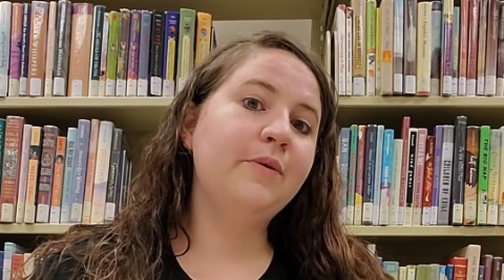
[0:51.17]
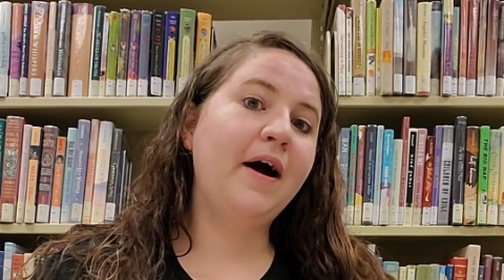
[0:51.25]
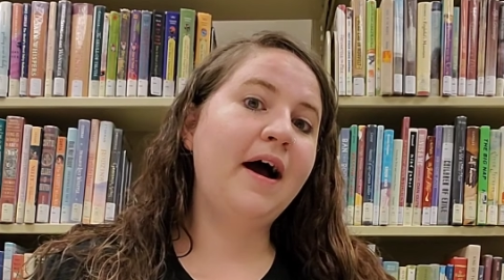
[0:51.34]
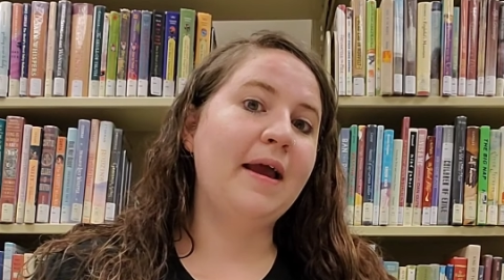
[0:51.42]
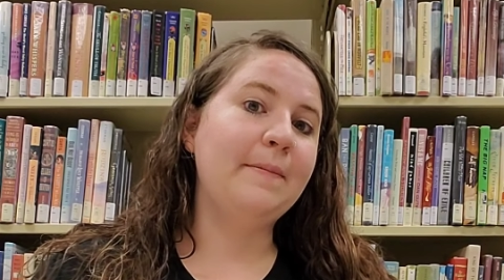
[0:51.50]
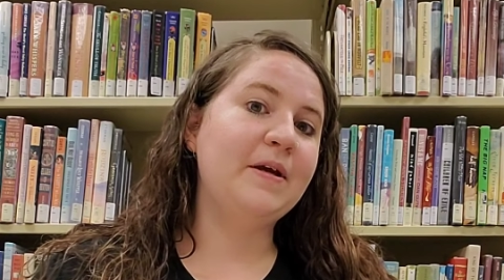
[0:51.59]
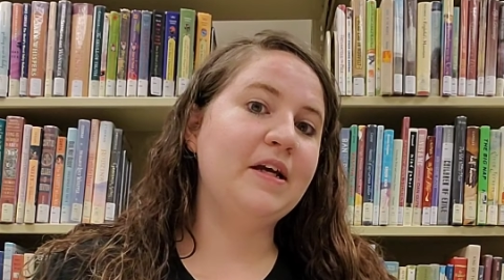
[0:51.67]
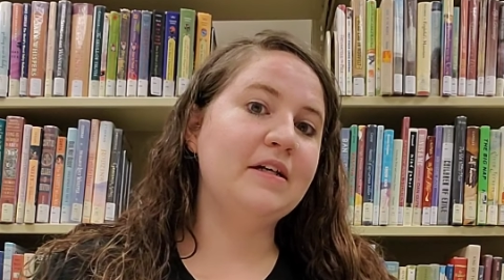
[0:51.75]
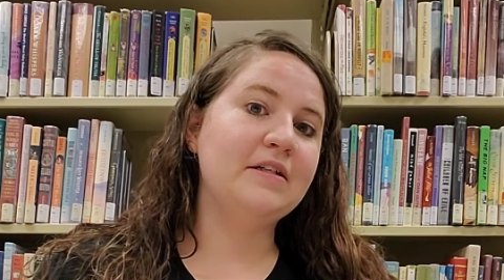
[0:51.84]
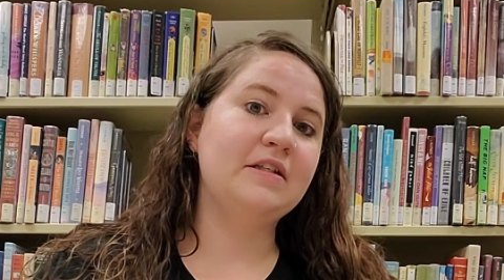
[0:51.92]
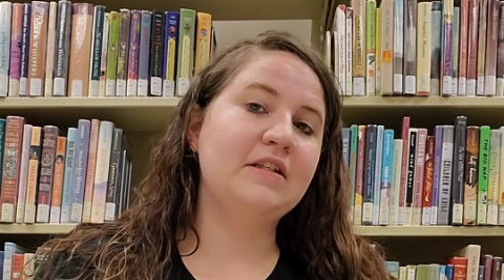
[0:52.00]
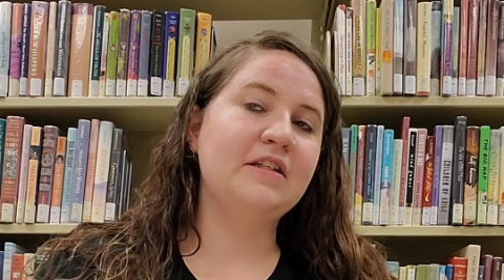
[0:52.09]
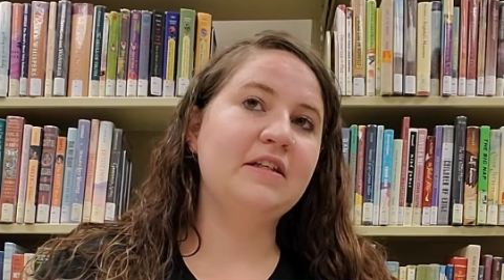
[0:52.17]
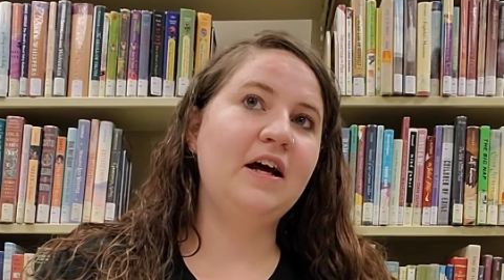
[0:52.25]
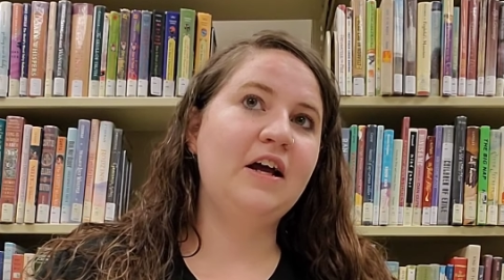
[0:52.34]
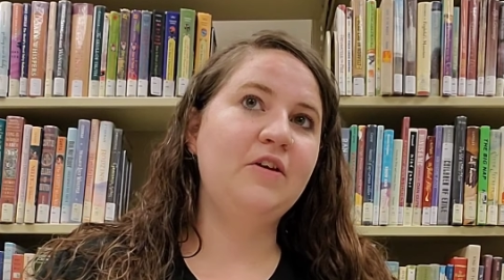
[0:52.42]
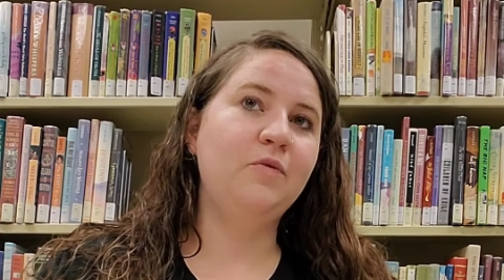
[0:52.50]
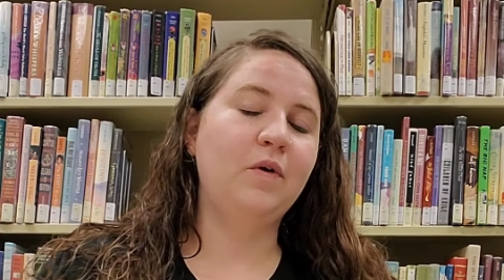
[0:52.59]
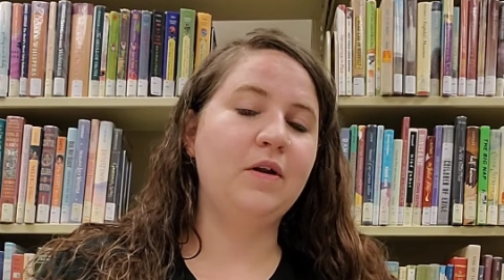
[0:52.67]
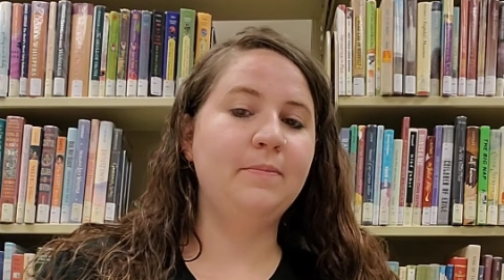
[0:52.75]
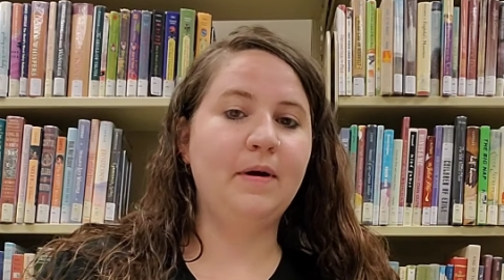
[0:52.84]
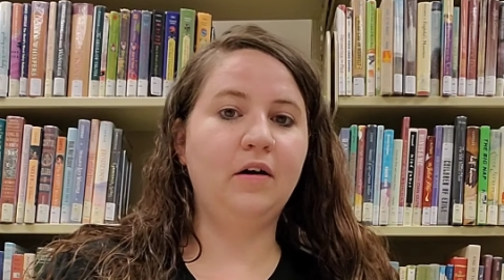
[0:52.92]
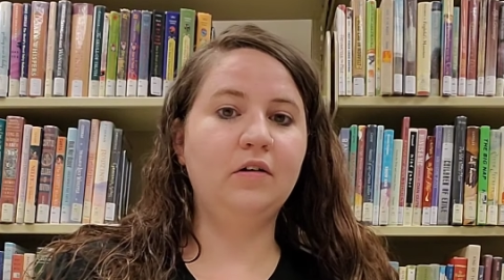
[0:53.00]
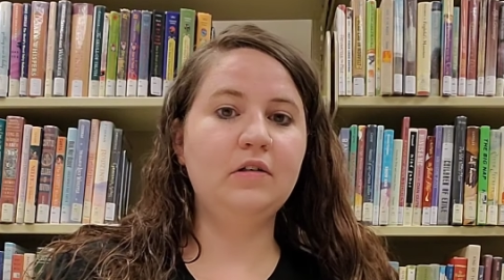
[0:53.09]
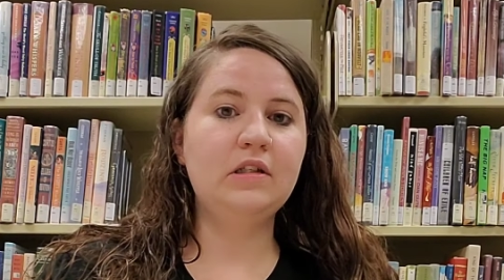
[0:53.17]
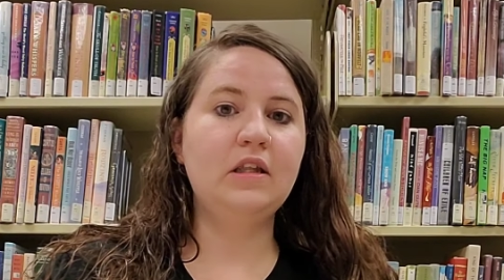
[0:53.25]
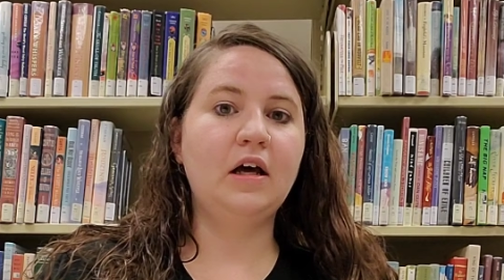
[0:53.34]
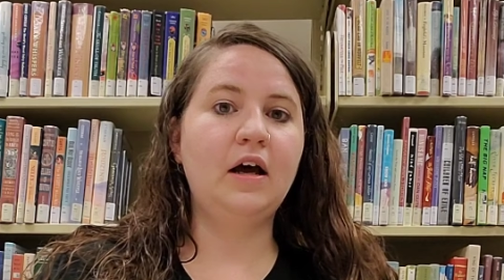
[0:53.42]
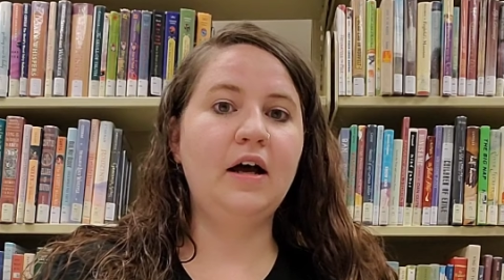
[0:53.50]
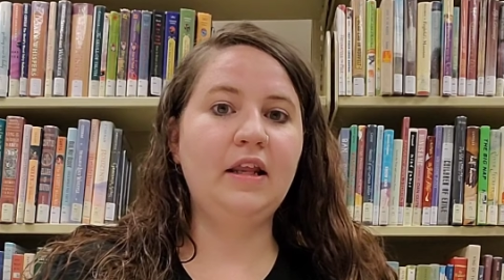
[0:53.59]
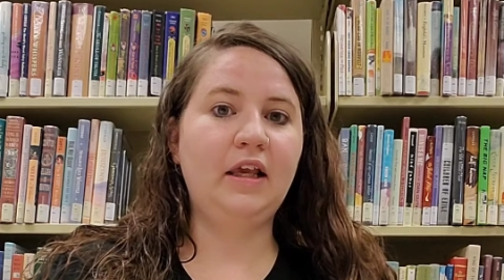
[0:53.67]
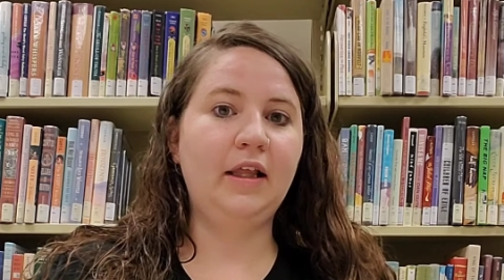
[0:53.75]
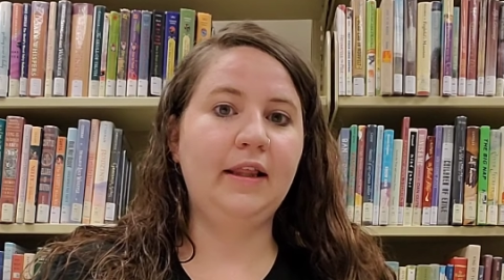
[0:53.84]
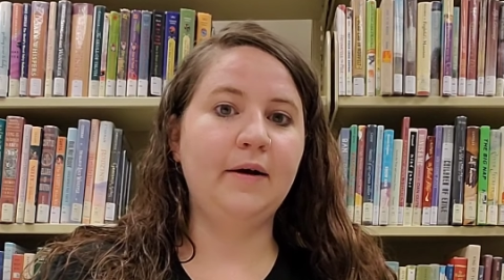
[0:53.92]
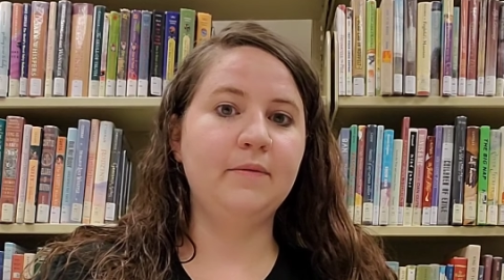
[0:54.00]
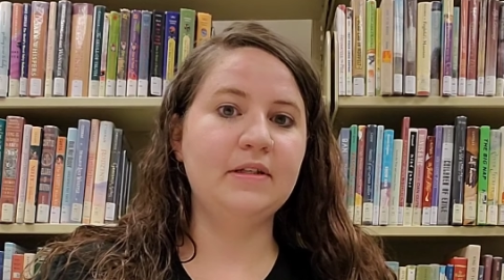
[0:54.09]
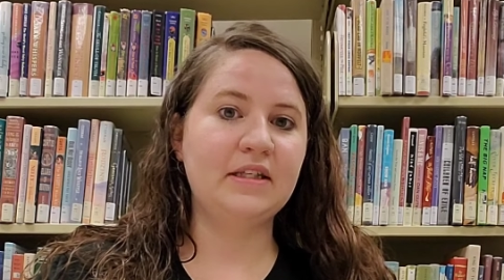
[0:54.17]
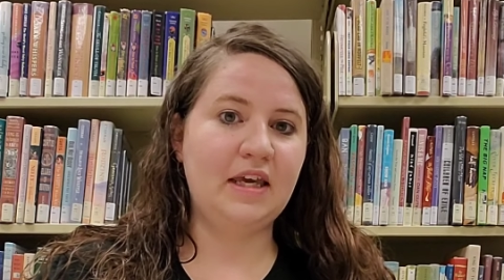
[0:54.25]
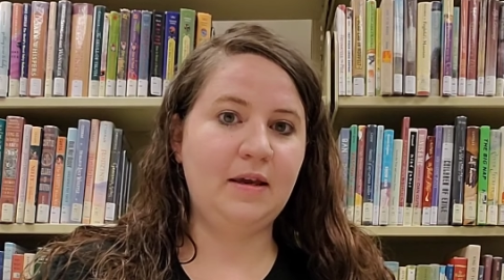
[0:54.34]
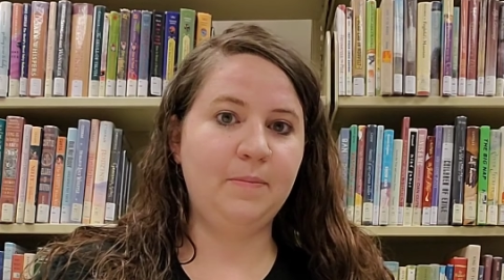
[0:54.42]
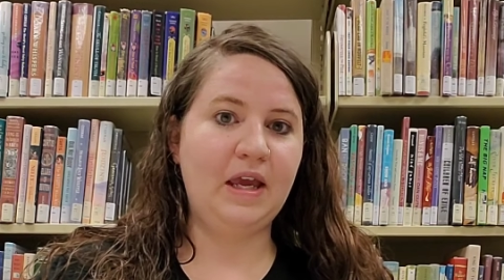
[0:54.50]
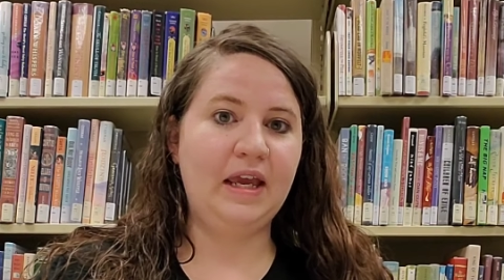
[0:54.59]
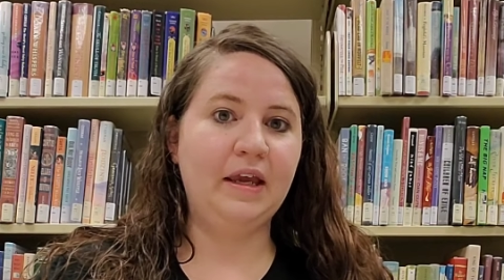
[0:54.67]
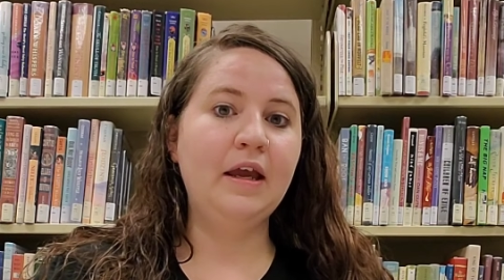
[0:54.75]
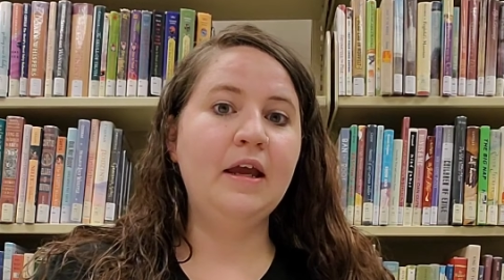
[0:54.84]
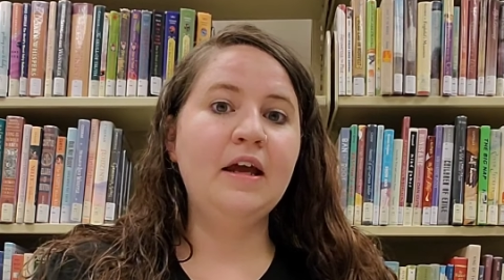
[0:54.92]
high because the sun would melt the honey that was keeping